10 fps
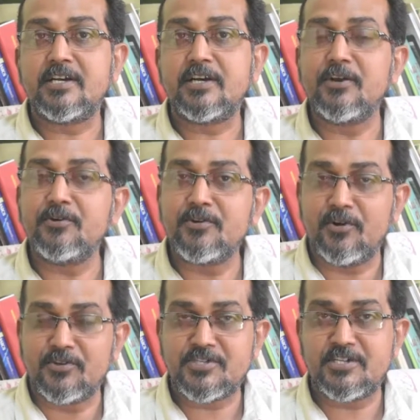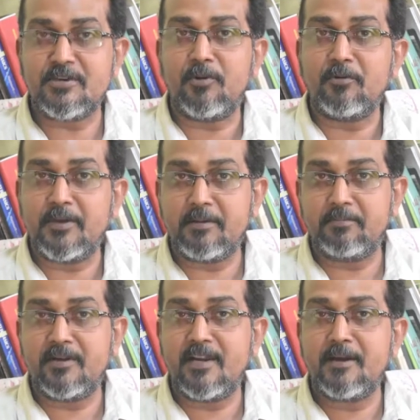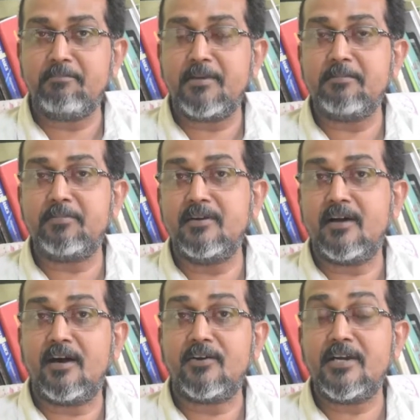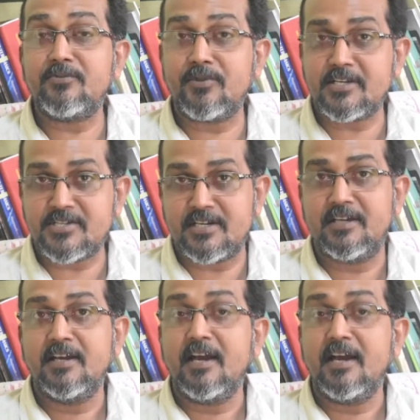curiosity among people, and people are interested,